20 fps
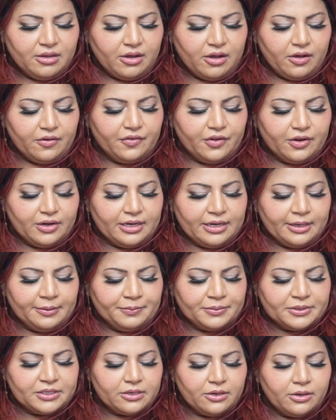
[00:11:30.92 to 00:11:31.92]
of your
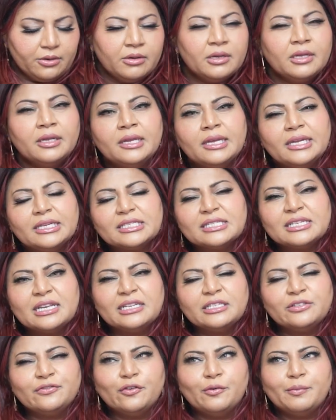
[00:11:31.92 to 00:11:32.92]
lips. So it's
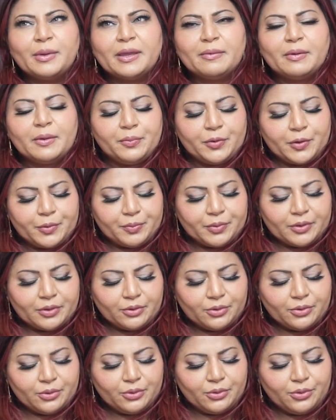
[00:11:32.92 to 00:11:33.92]
nice for maybe people
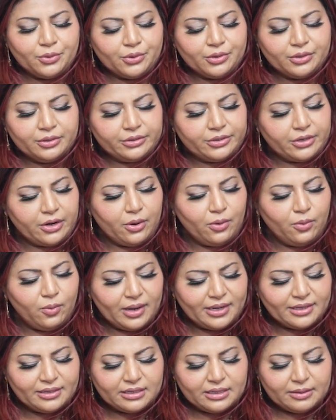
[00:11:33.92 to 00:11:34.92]
who don't
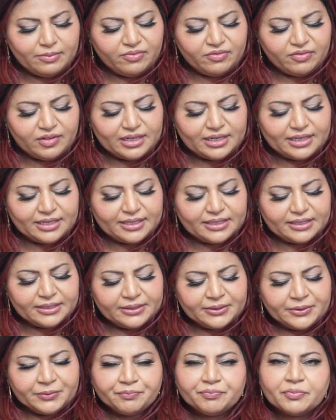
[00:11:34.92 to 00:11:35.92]
want lip filler,
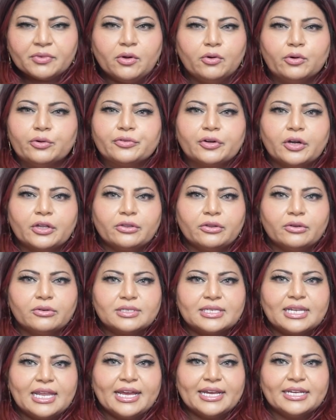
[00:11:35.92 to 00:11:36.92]
or have got
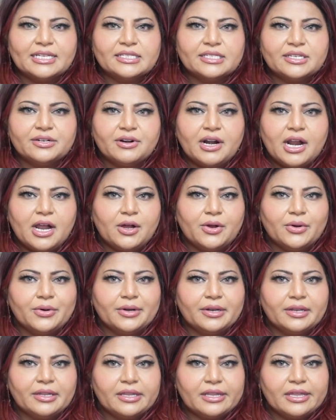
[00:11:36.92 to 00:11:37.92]
those lines
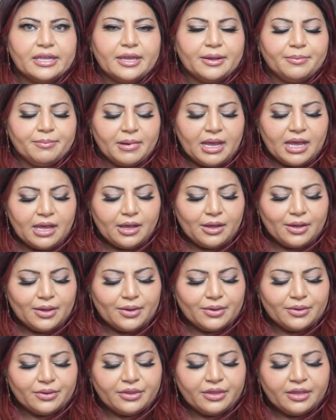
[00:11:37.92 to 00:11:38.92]
around their
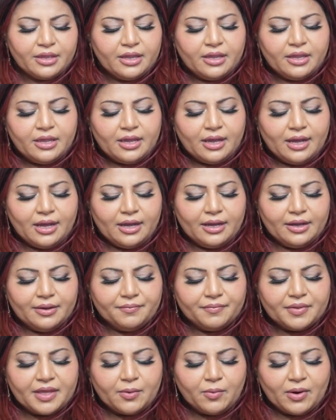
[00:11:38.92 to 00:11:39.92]
mouth,
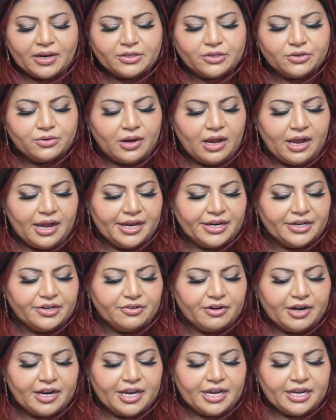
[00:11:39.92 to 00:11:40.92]
they want to
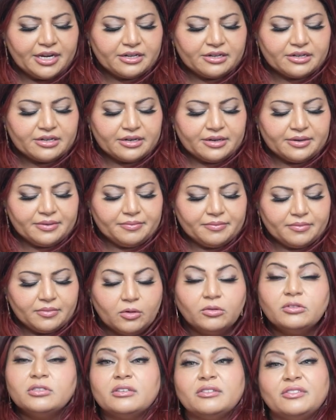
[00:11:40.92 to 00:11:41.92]
hydrate.
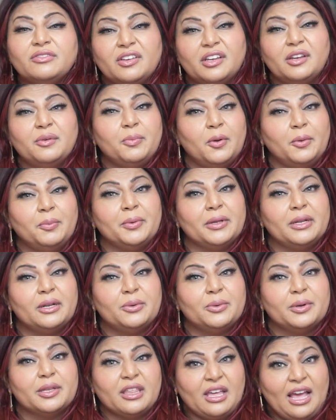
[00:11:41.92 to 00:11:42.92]
Also, it's very
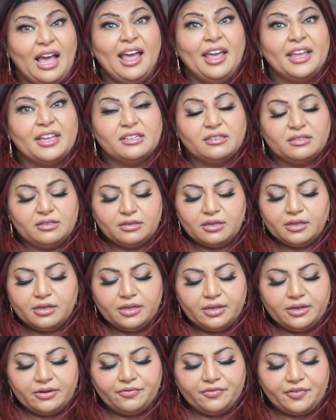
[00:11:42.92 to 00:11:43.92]
popular with guys,
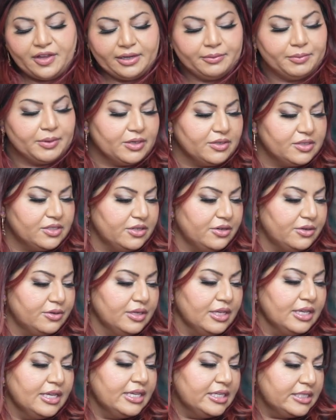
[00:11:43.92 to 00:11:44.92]
in fact, because, you know,
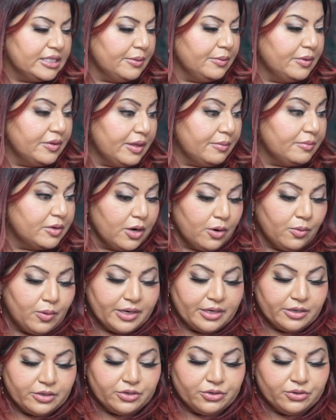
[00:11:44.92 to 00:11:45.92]
some of them don't
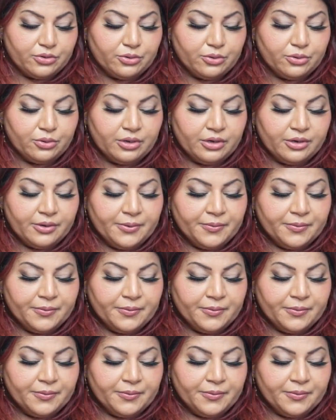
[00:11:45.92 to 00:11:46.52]
want to do